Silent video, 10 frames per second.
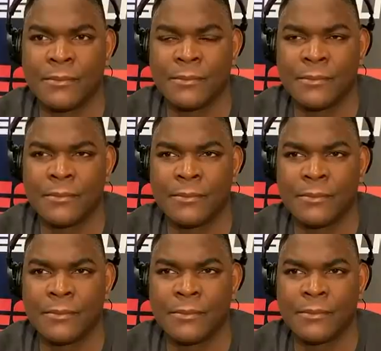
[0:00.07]

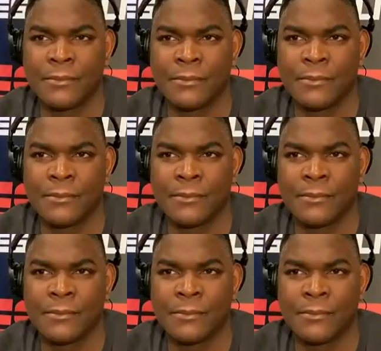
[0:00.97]

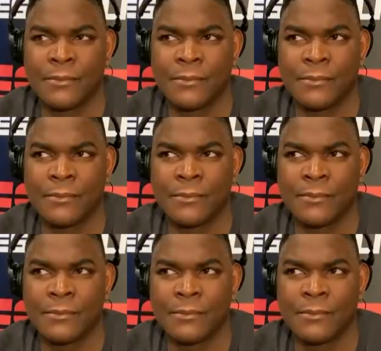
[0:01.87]

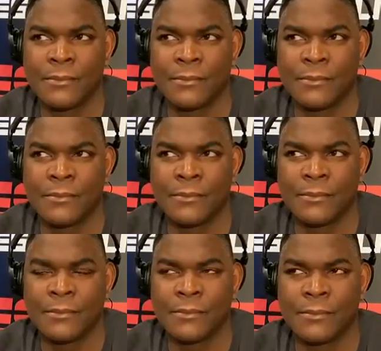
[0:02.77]

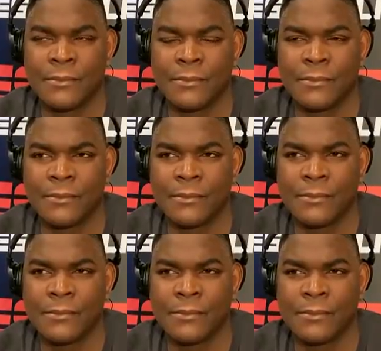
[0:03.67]

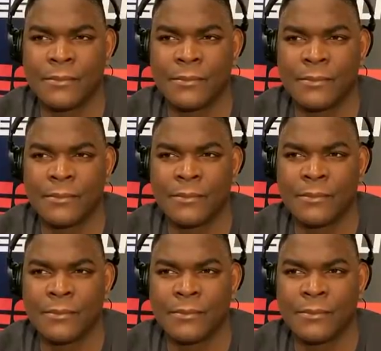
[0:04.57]

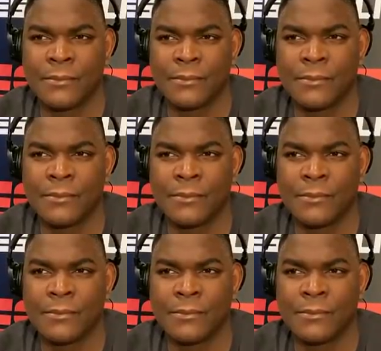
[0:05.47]

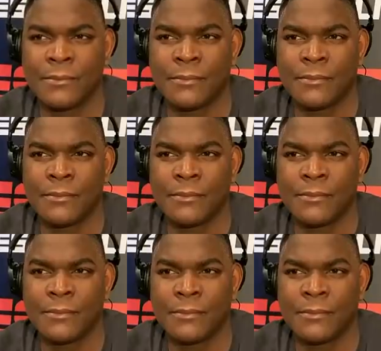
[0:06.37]

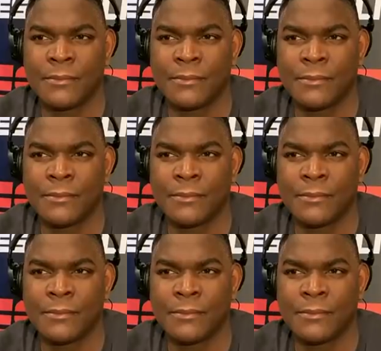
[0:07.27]
No words are spoken by the person on screen.